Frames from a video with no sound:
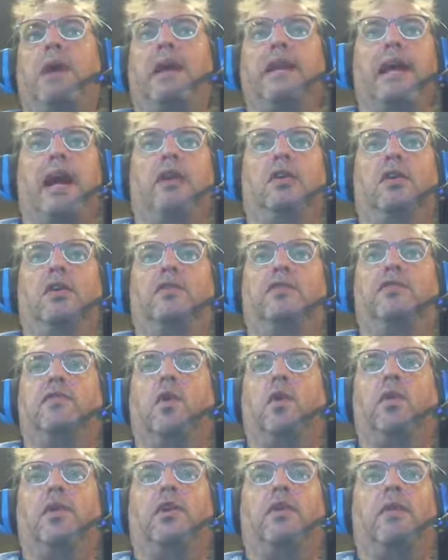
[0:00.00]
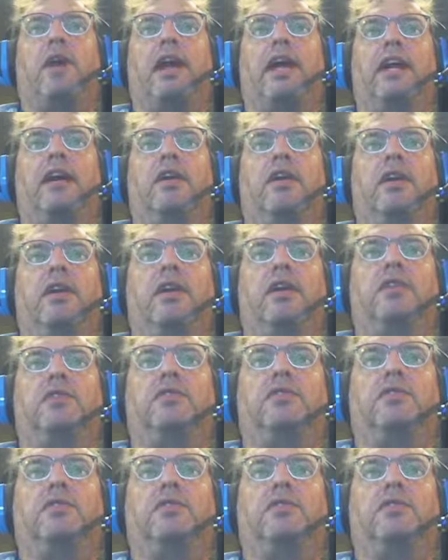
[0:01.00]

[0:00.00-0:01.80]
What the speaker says: my downloads folder, and right here it is.